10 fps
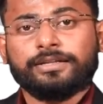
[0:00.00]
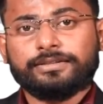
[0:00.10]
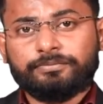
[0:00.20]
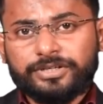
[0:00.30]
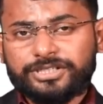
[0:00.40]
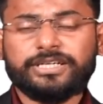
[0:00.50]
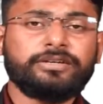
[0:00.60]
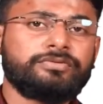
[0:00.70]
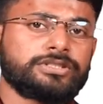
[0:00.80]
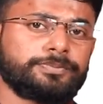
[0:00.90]
The
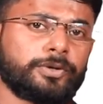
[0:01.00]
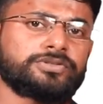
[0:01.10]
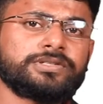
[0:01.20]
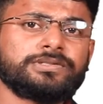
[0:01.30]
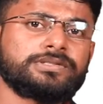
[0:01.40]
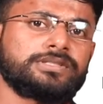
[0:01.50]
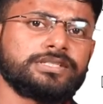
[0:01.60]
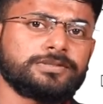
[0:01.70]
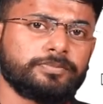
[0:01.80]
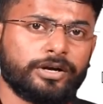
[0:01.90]
machine which processes
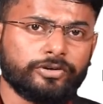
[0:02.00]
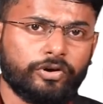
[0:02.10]
these smart